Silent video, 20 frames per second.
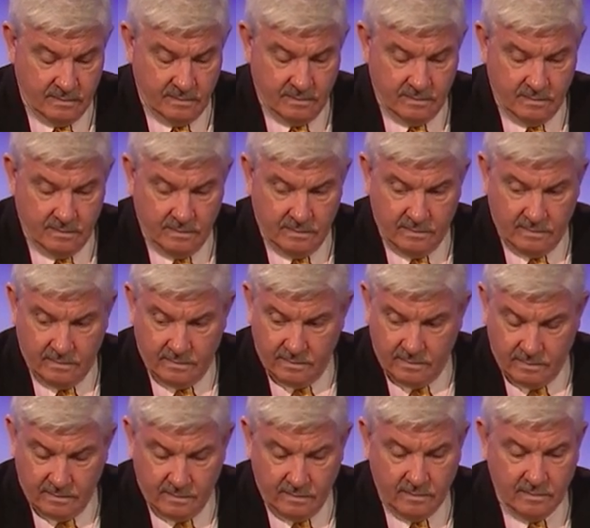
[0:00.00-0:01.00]

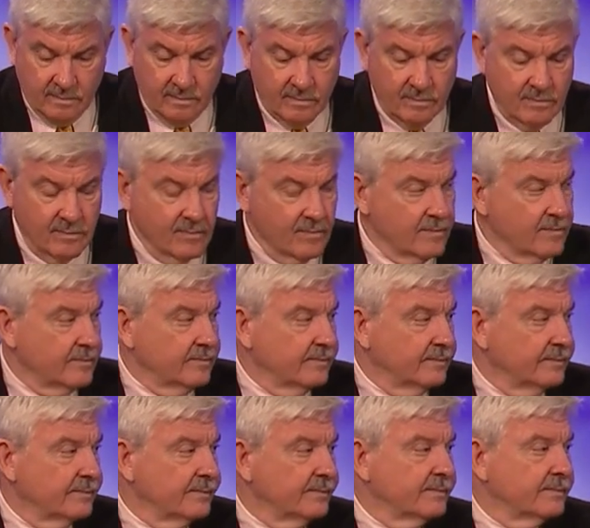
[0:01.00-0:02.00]

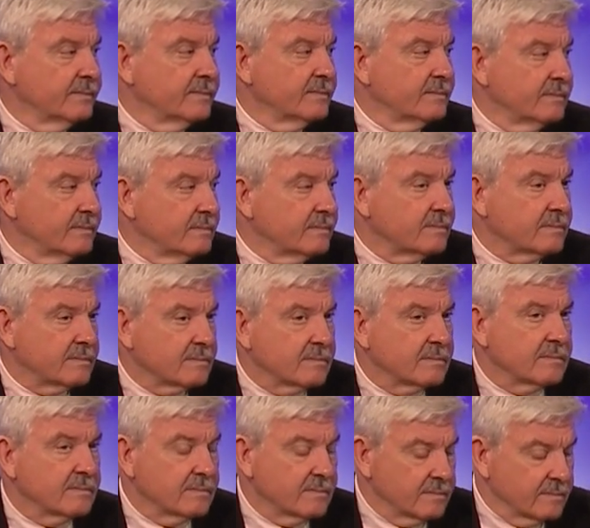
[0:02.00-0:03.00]

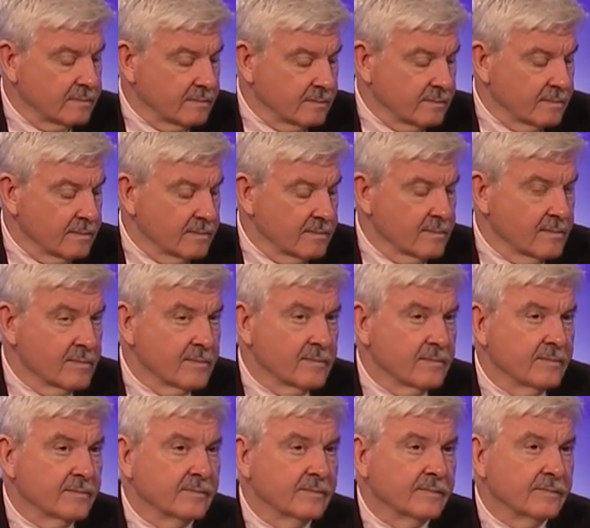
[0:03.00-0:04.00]
[no speech]